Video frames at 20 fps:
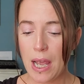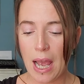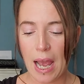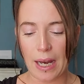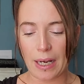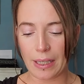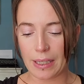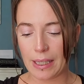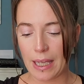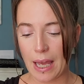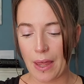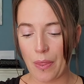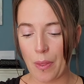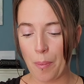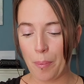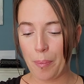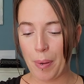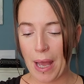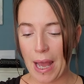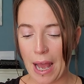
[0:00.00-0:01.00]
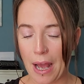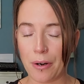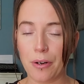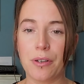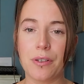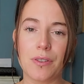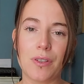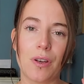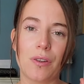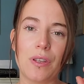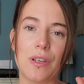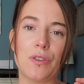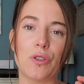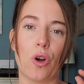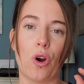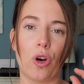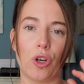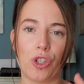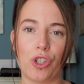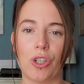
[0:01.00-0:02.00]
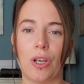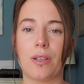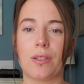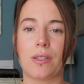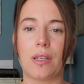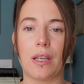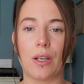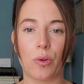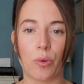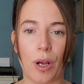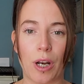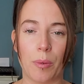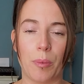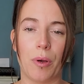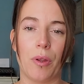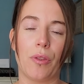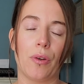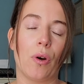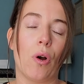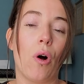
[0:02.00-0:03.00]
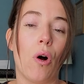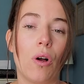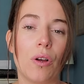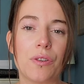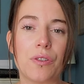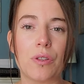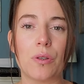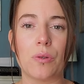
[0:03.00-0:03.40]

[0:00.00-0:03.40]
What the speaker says: And again, the patterns on these are just incredible. They're all so